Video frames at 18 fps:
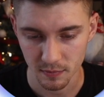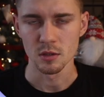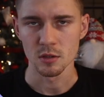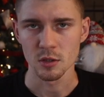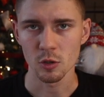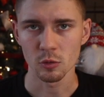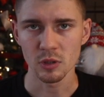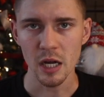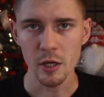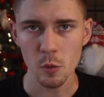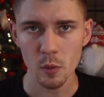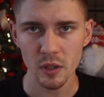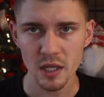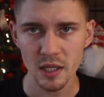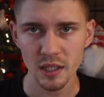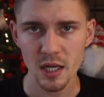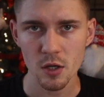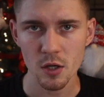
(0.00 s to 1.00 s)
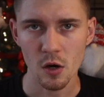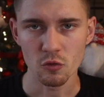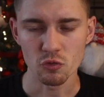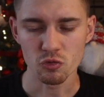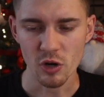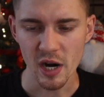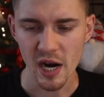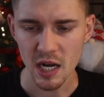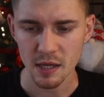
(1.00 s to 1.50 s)
So now you want to click
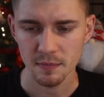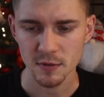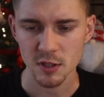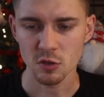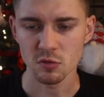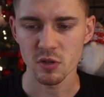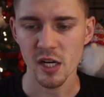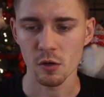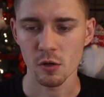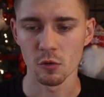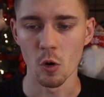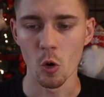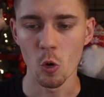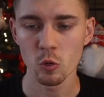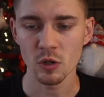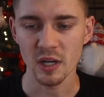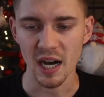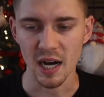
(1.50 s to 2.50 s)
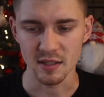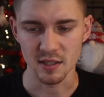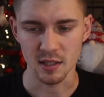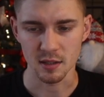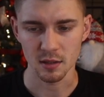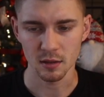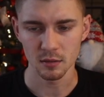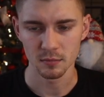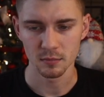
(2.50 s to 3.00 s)
on write to write your own
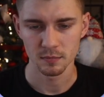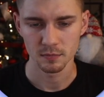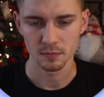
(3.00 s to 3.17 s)
article.